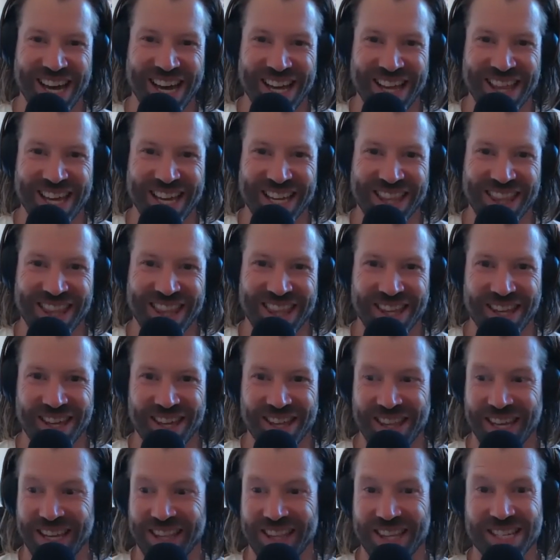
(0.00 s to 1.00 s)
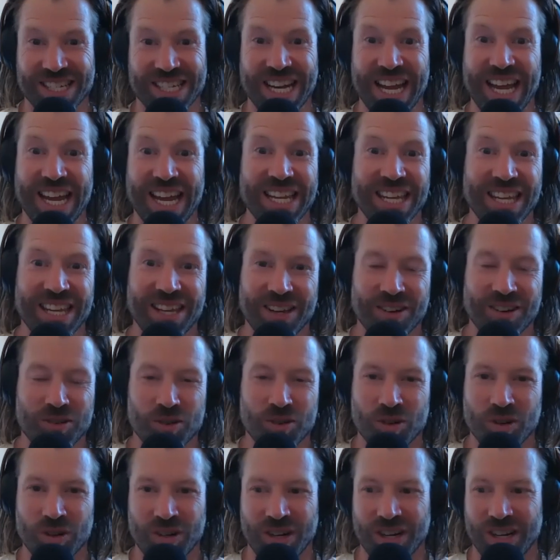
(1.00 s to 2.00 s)
that that this lady
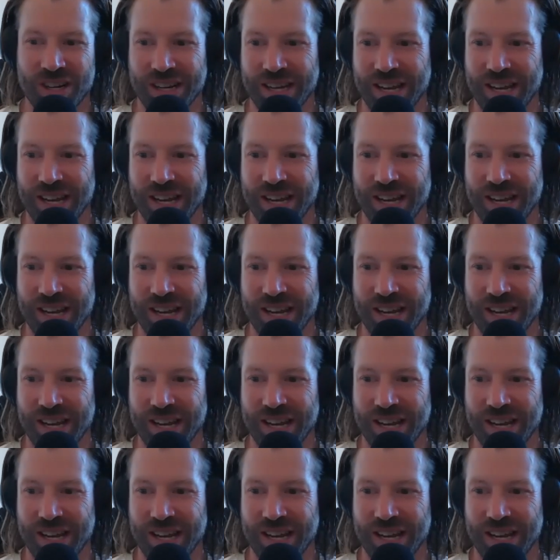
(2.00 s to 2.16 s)
or